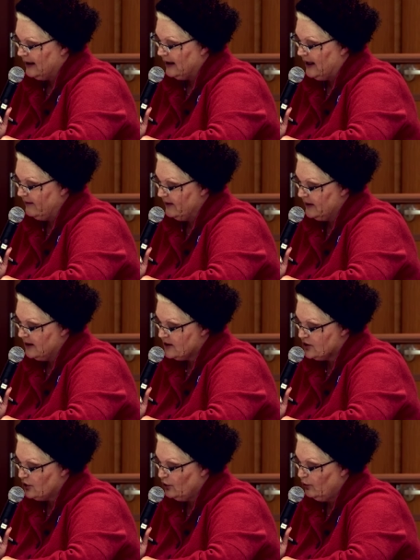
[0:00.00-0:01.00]
Given
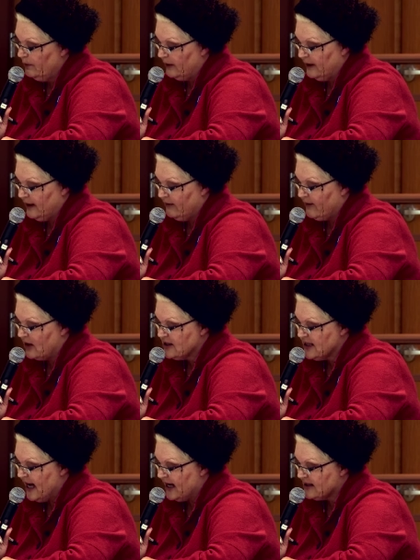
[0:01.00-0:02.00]
this, do you believe our
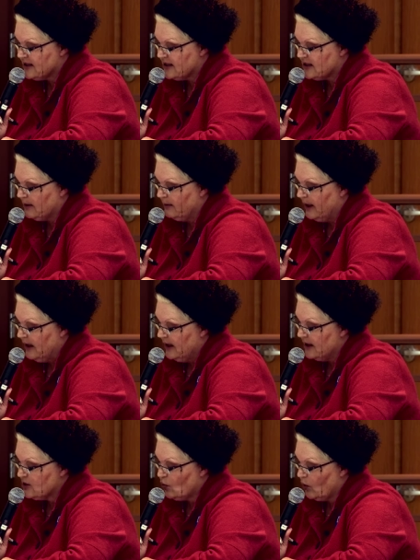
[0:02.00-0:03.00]
tax system
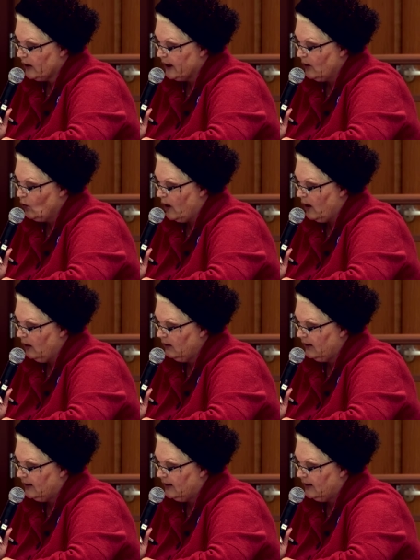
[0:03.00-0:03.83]
is working well,